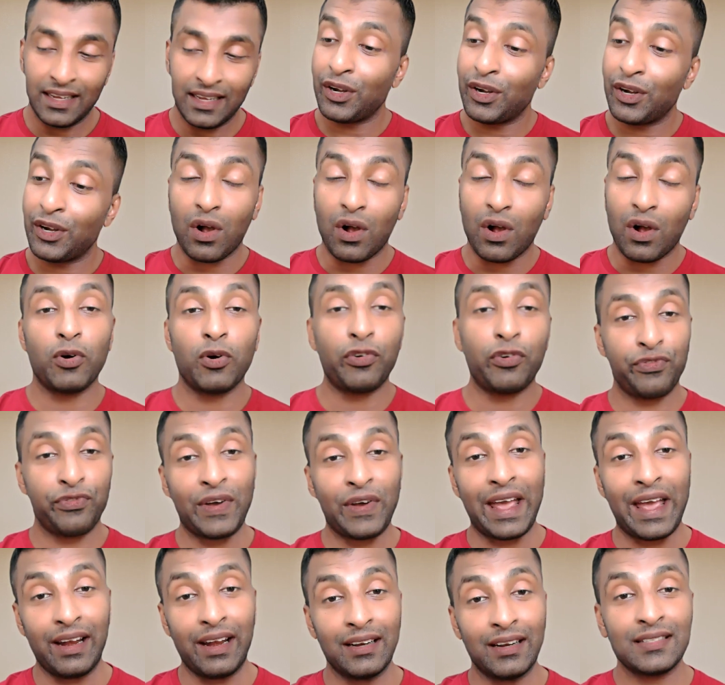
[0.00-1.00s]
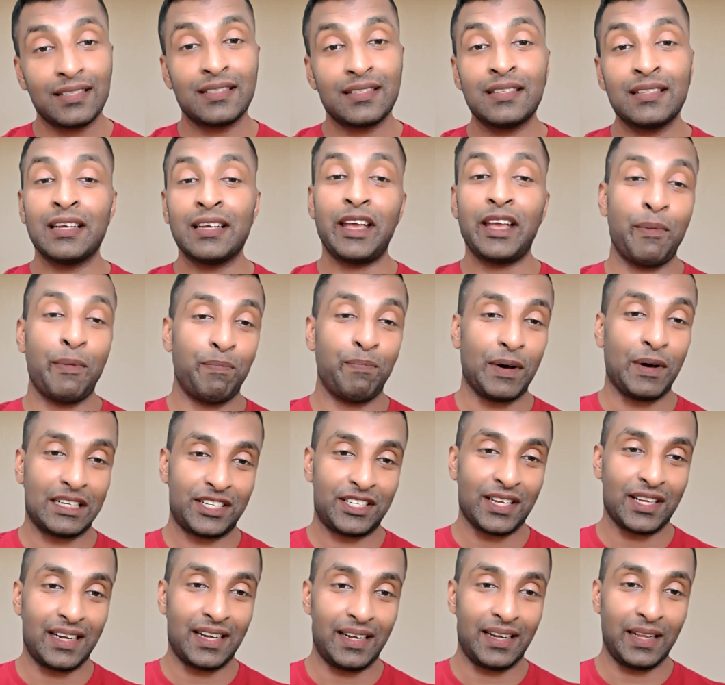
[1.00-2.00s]
Talk about fairness,
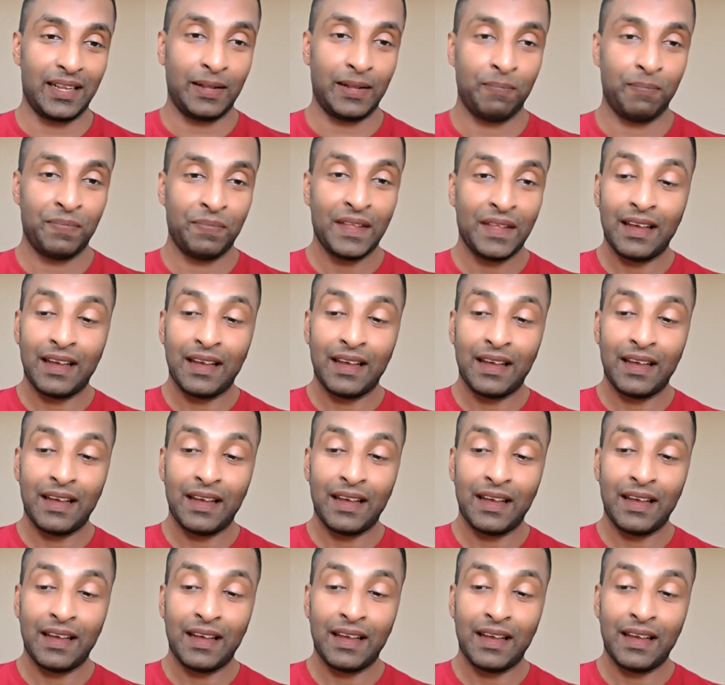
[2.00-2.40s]
impartiality,